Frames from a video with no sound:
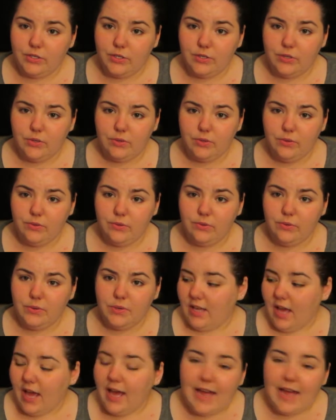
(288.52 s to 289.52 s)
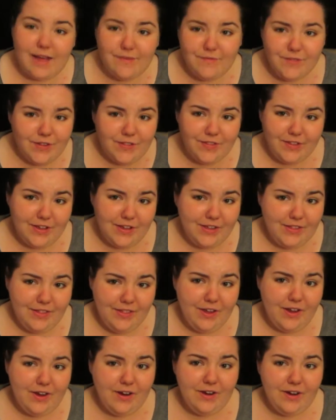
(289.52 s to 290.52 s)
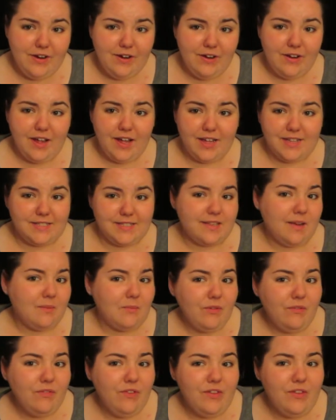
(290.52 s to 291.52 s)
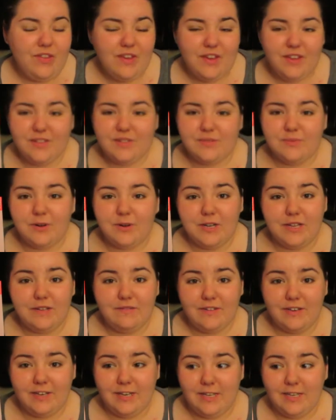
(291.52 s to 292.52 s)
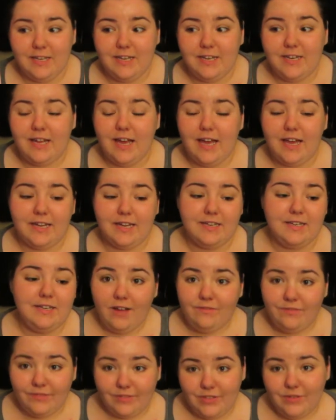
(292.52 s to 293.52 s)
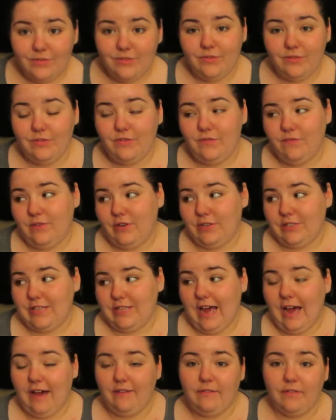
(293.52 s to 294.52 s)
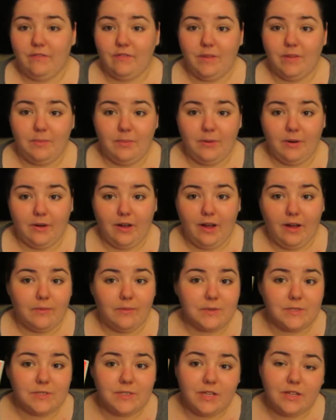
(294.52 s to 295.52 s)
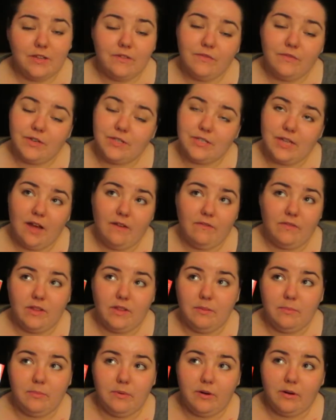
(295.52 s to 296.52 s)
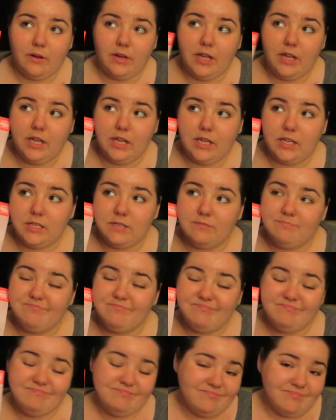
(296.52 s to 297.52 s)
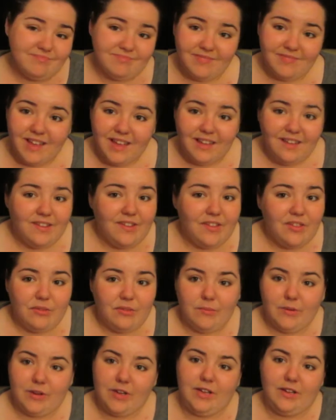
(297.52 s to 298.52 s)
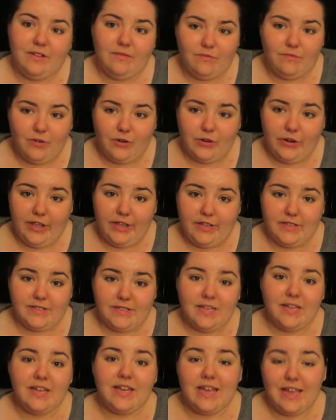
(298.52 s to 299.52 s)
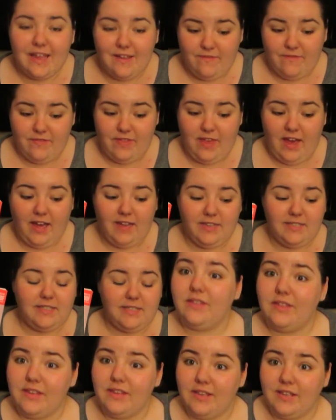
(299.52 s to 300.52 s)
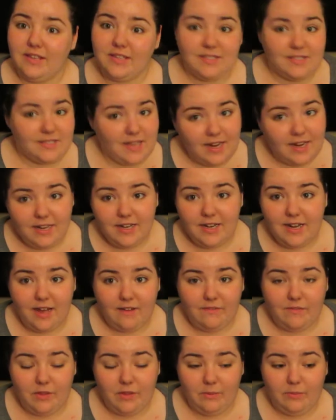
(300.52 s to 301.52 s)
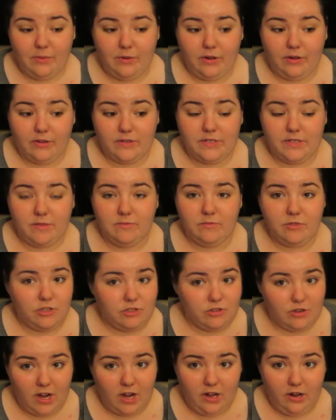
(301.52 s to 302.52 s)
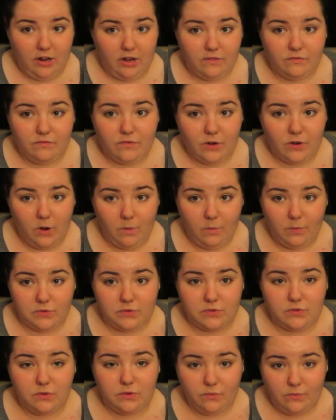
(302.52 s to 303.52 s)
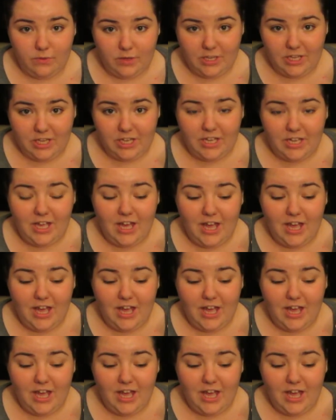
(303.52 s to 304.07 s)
to get everything in there, and some of the things weren't even needed. And I flew through the first half of the book. I was done the first half of the book in 3-4 days. if that. The second half of the book seemed to drag on for almost a week,